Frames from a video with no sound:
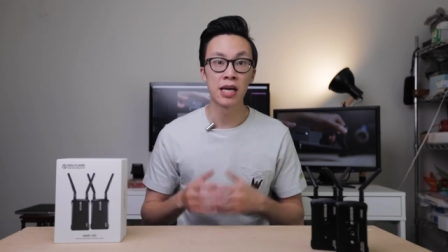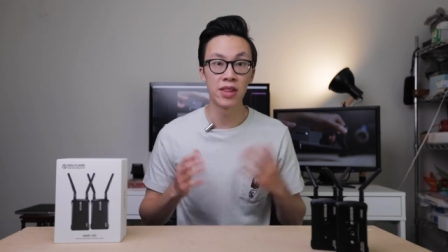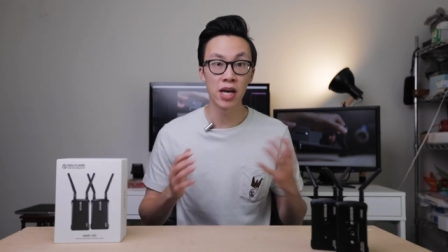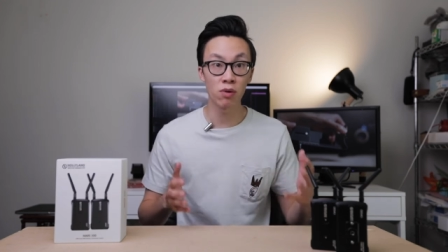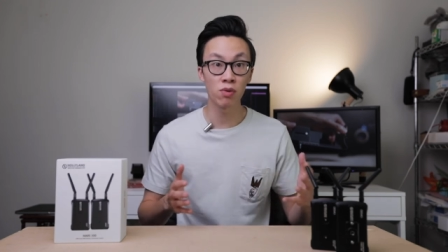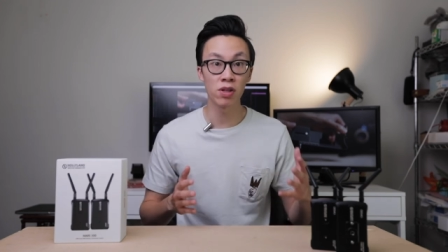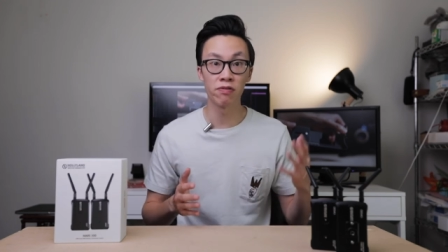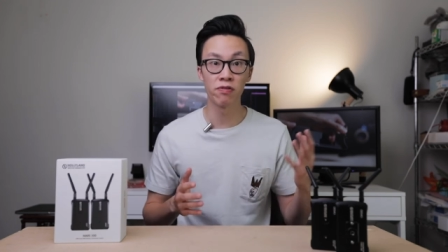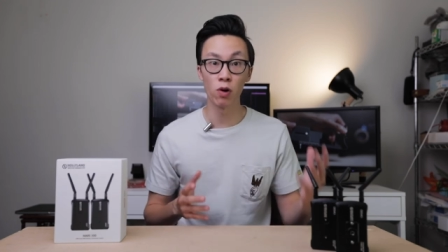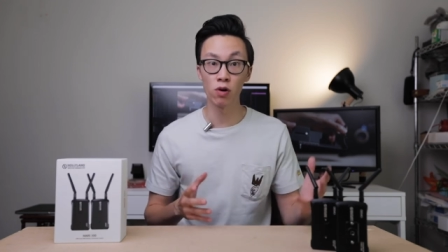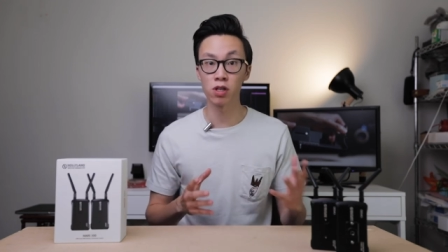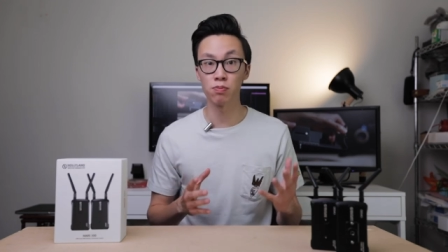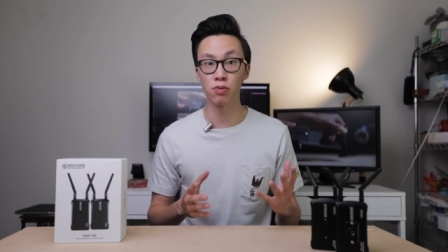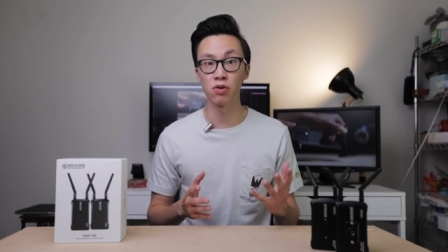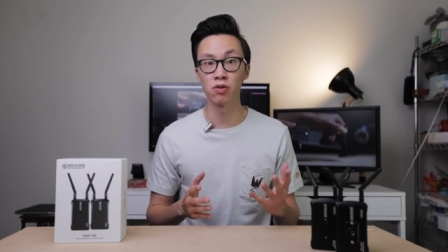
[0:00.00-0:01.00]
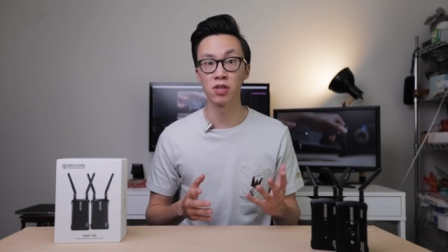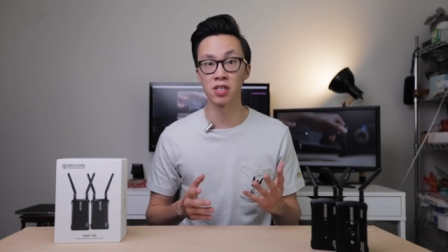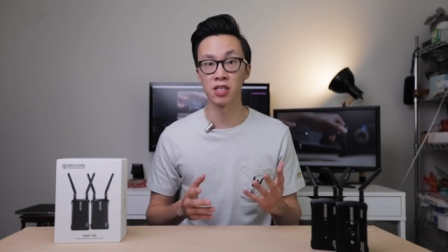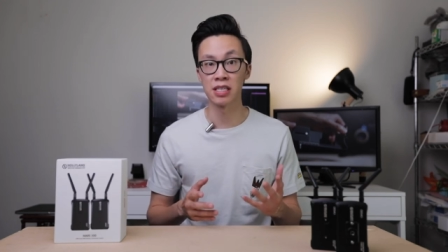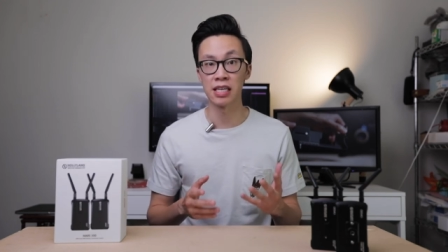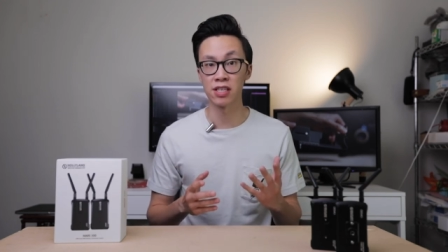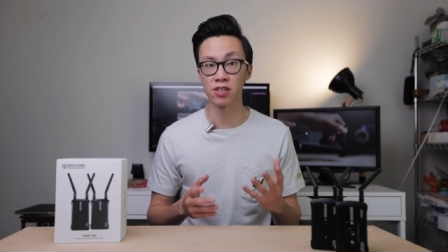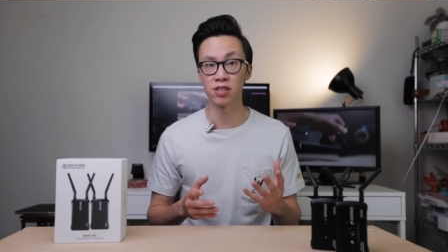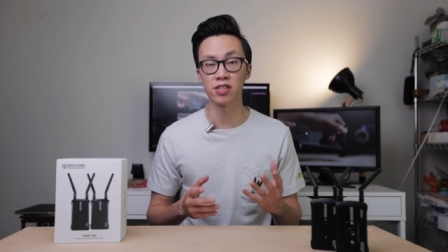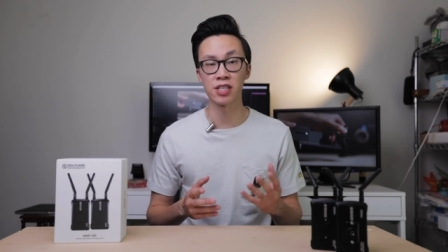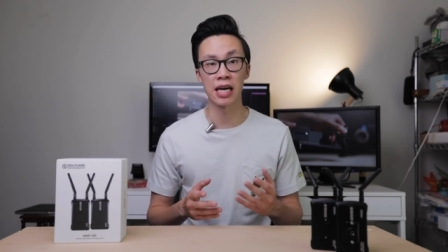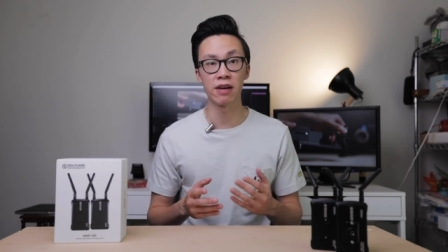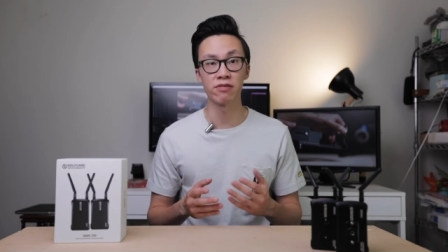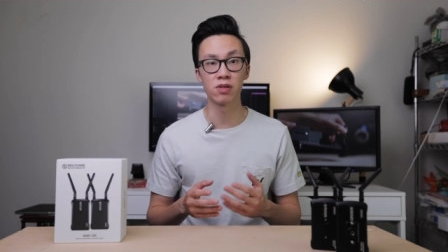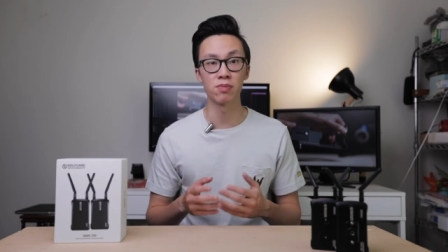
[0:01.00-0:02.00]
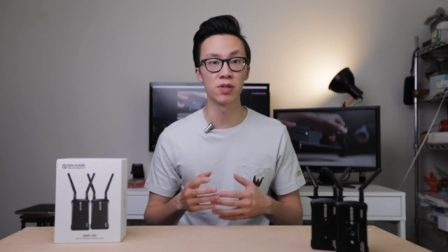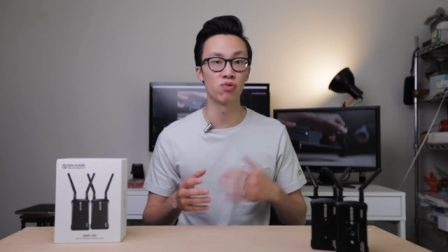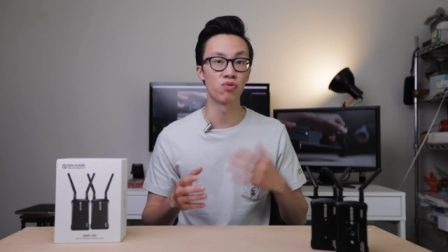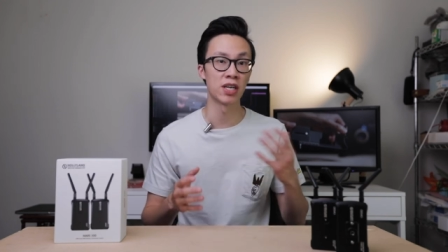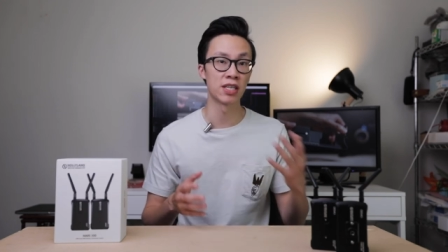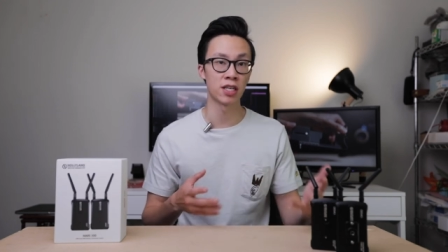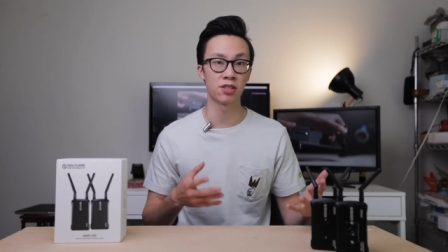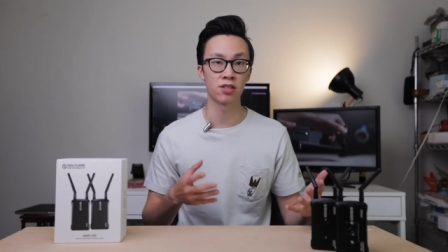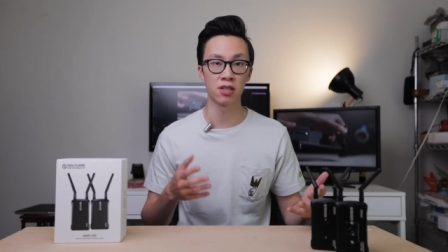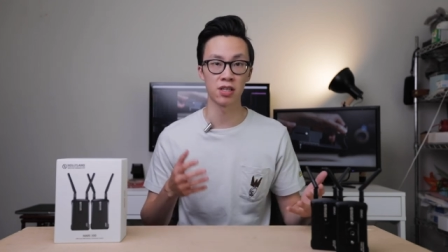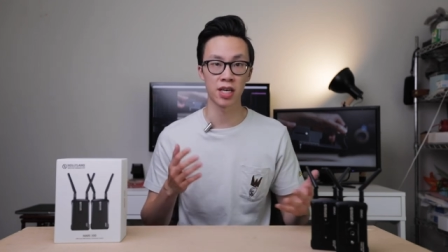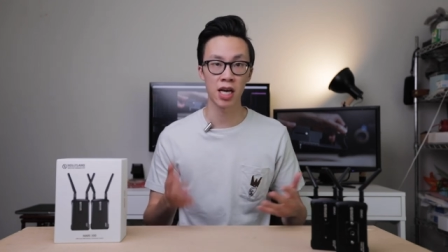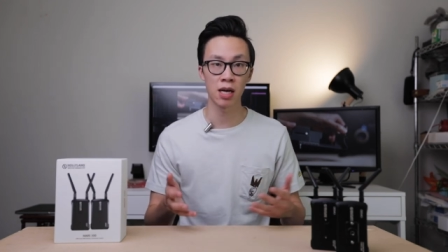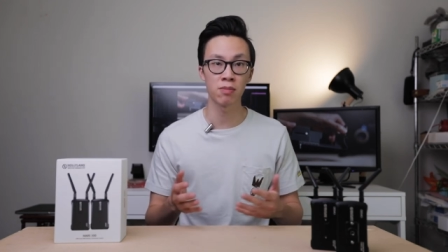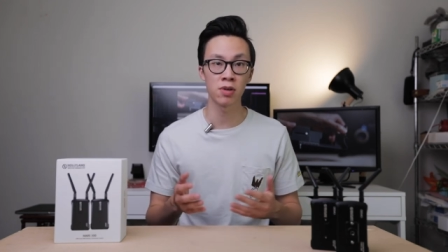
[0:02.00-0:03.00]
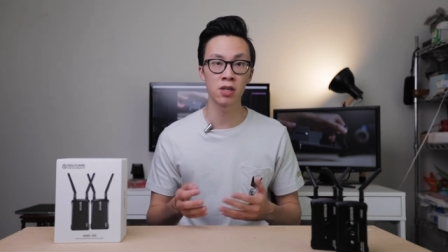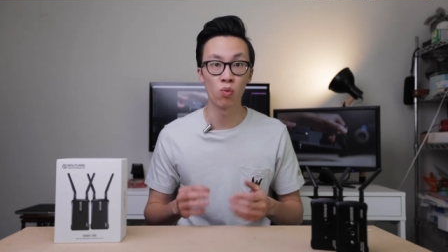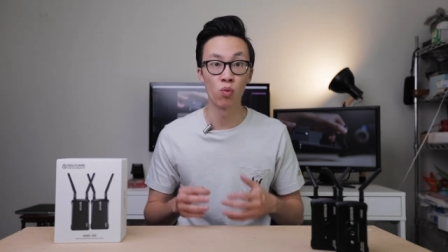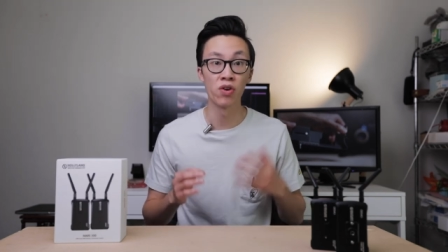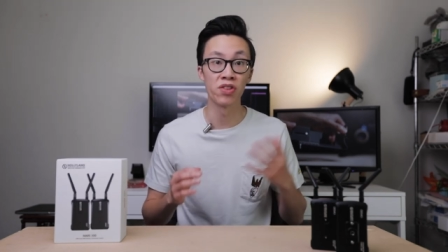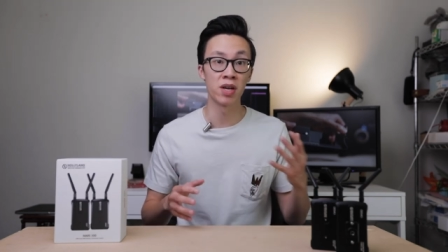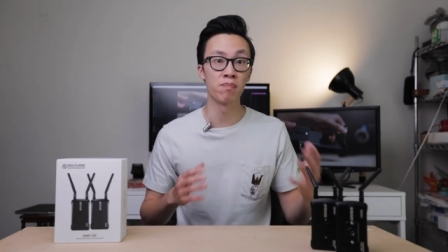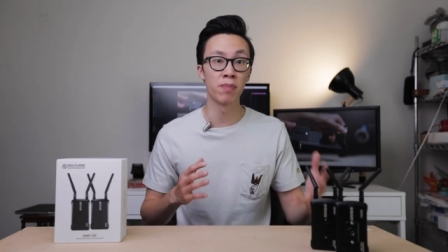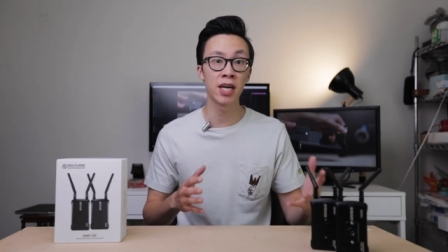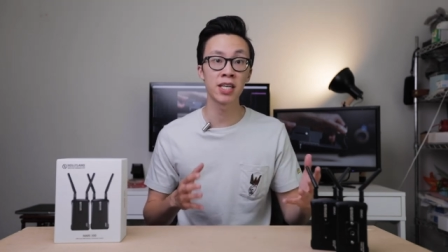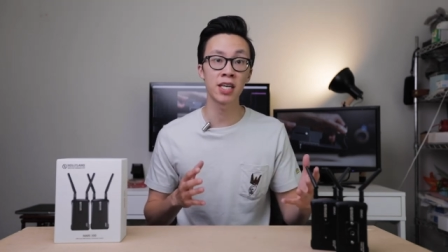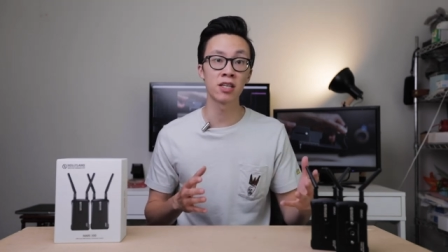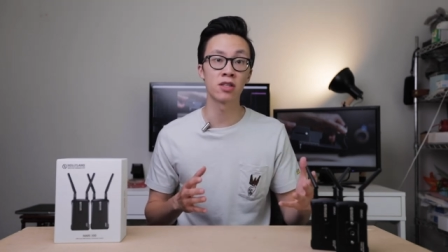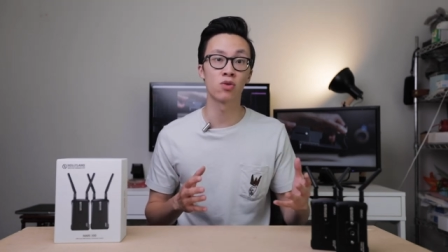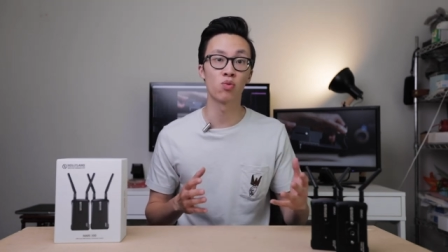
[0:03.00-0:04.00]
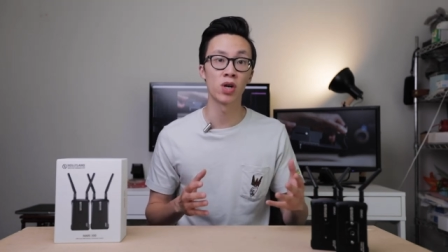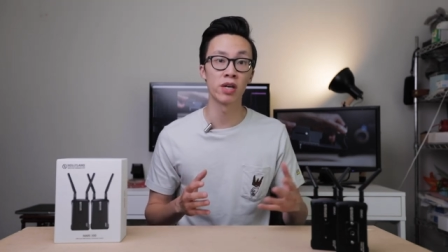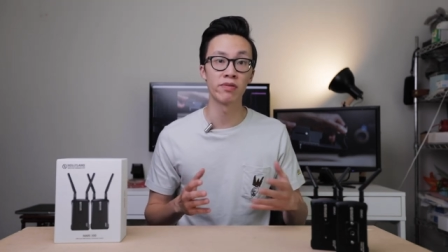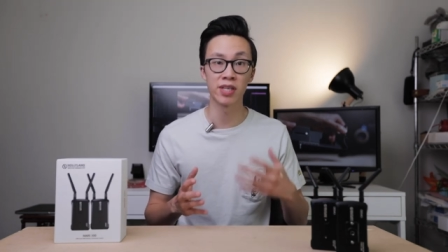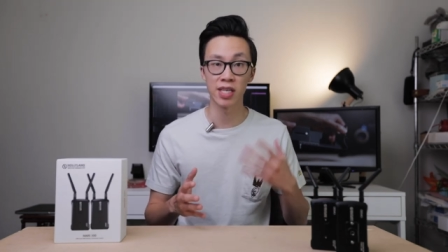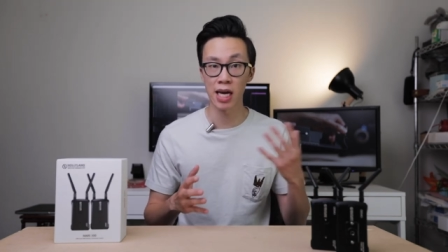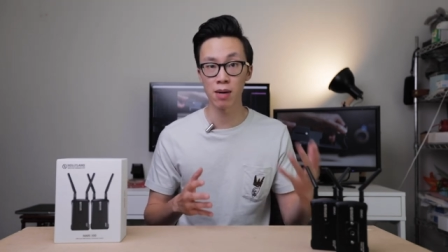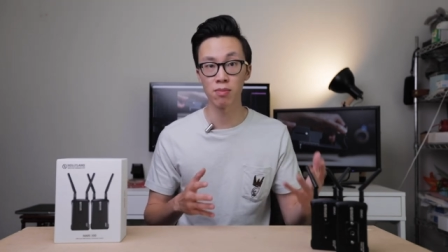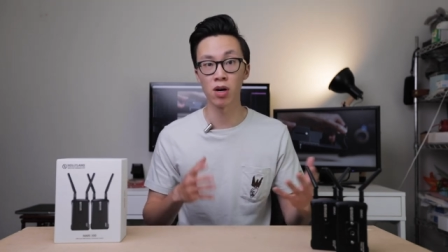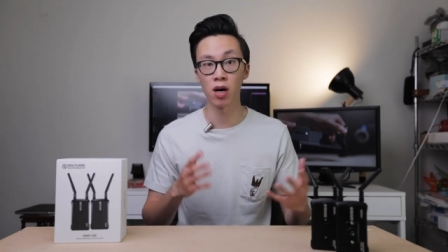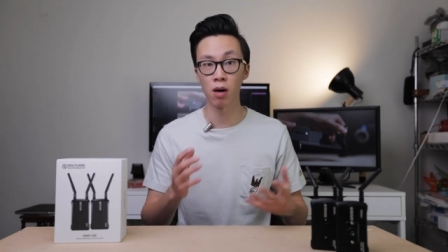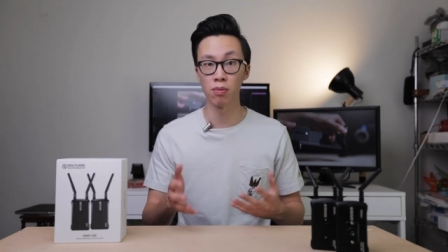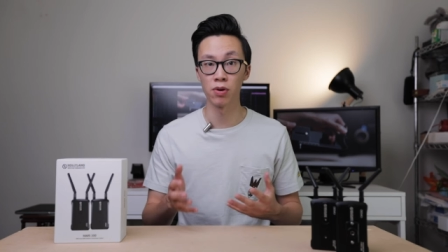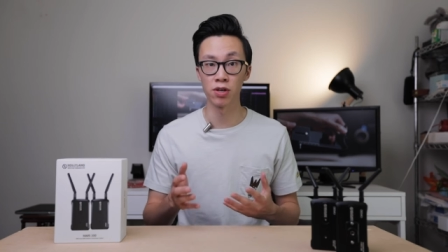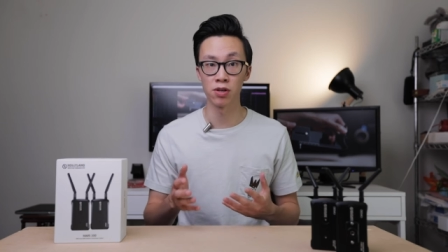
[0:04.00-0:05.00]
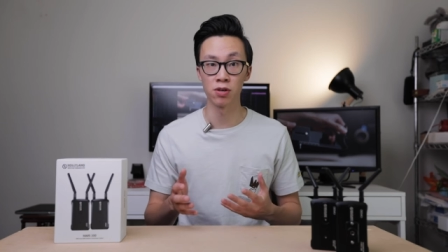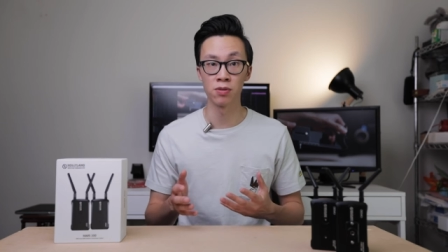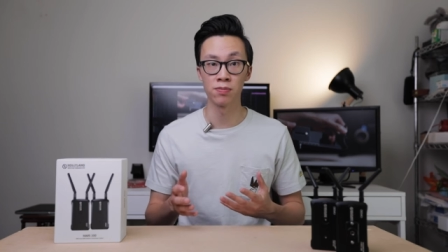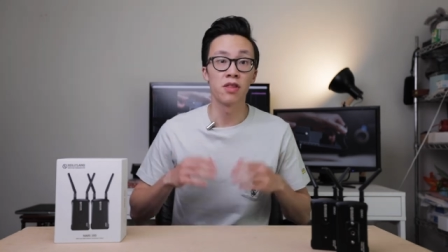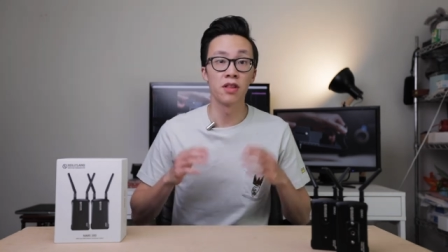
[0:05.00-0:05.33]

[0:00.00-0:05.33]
And that way the focus puller doesn't necessarily have to be right next to the camera where they might get in the way of the camera operator.